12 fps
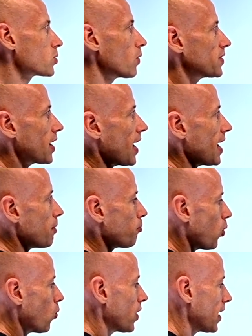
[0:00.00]
So obviously I had a
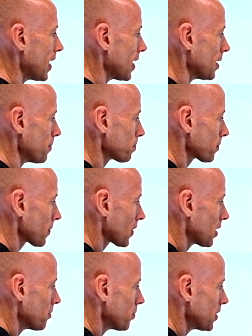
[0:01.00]
pool here,
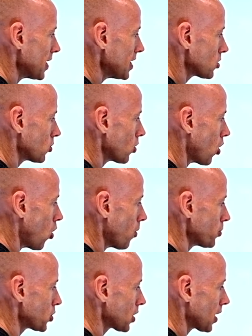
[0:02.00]
but these could
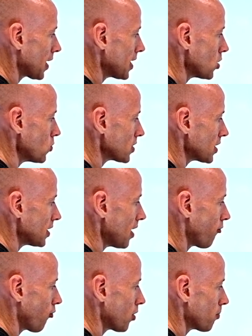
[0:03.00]
optionally use a
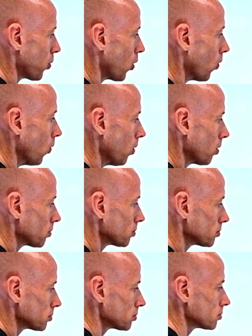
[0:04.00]
different pool,
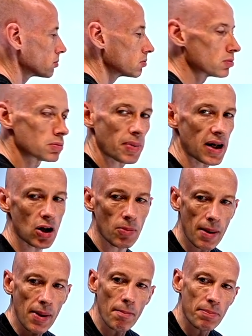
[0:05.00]
depending
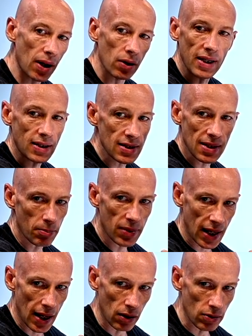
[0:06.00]
on maybe I'm building to
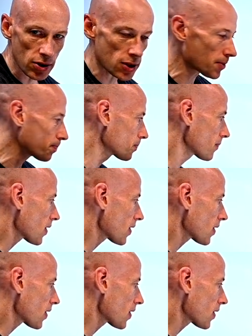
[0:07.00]
something else